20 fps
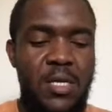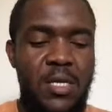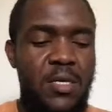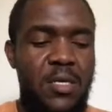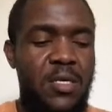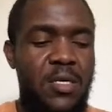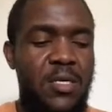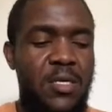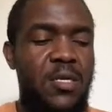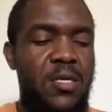
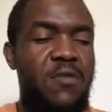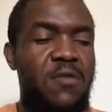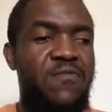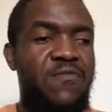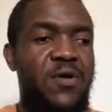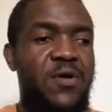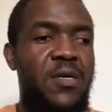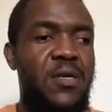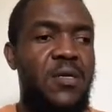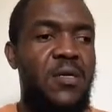then if
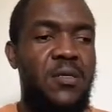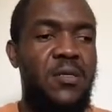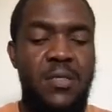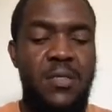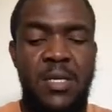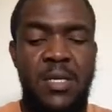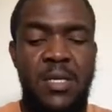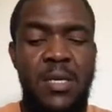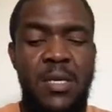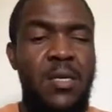I
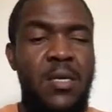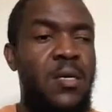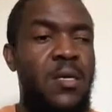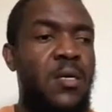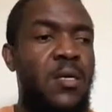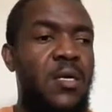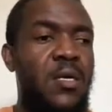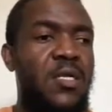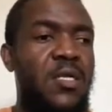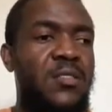
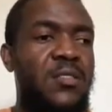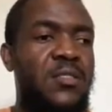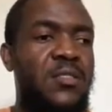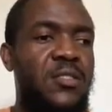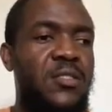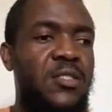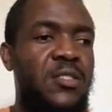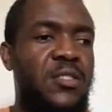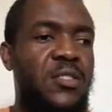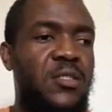list
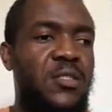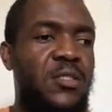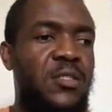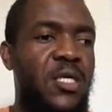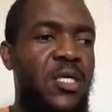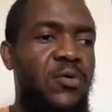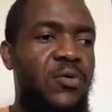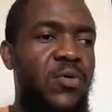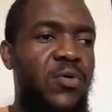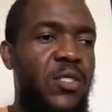this
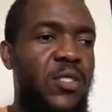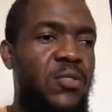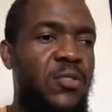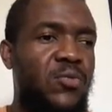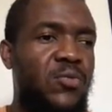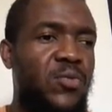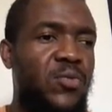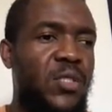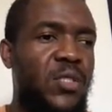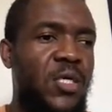
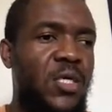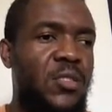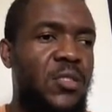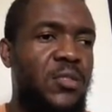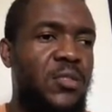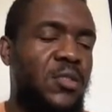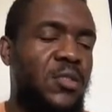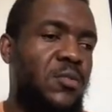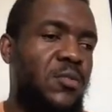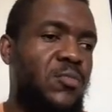directory
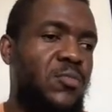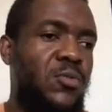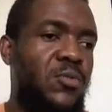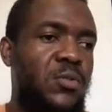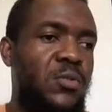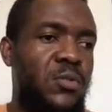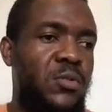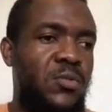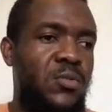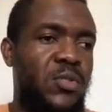ansible,
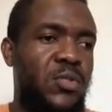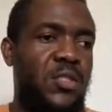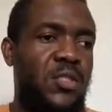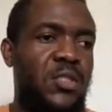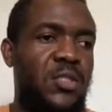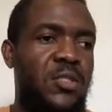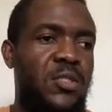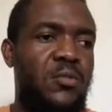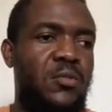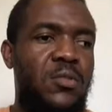you see
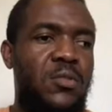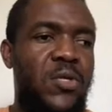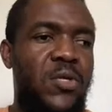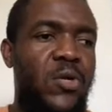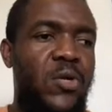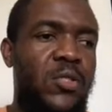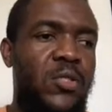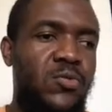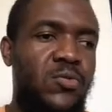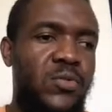the
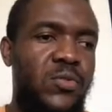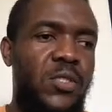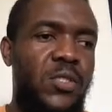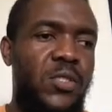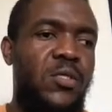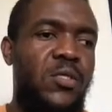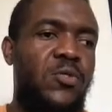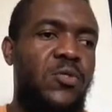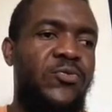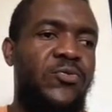directory
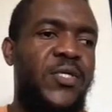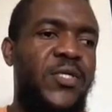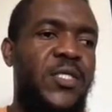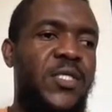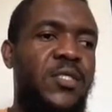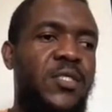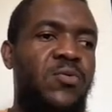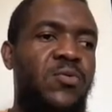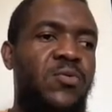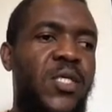that I
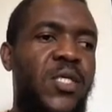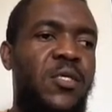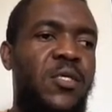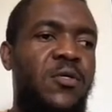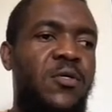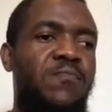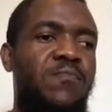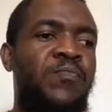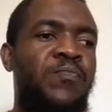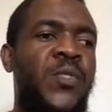created right here,
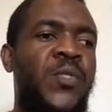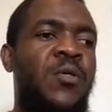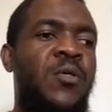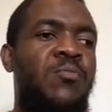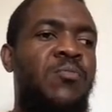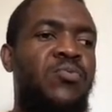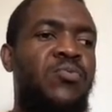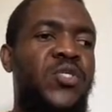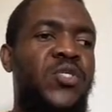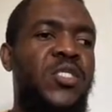
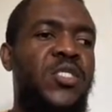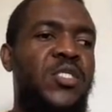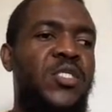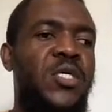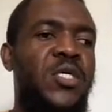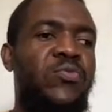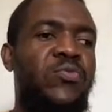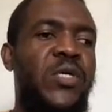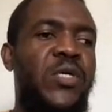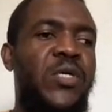project
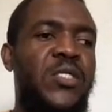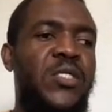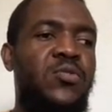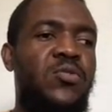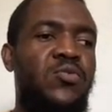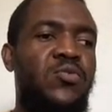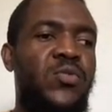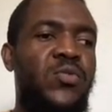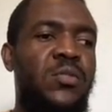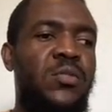
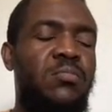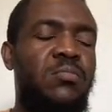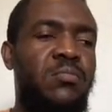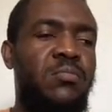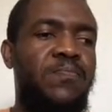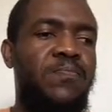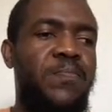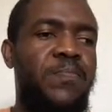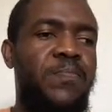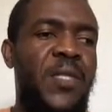directory.
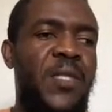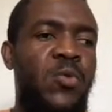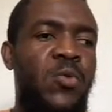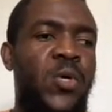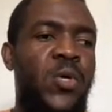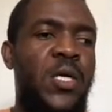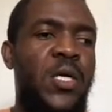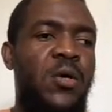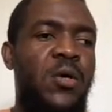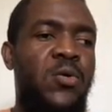There
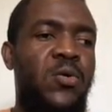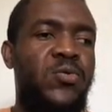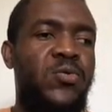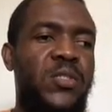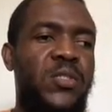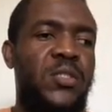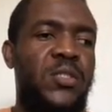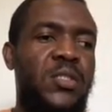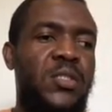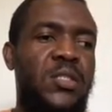were
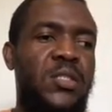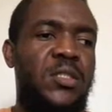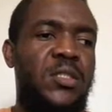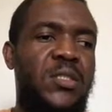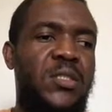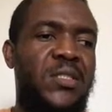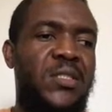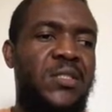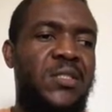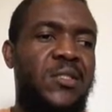already
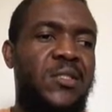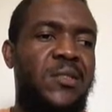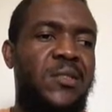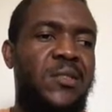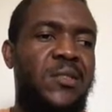this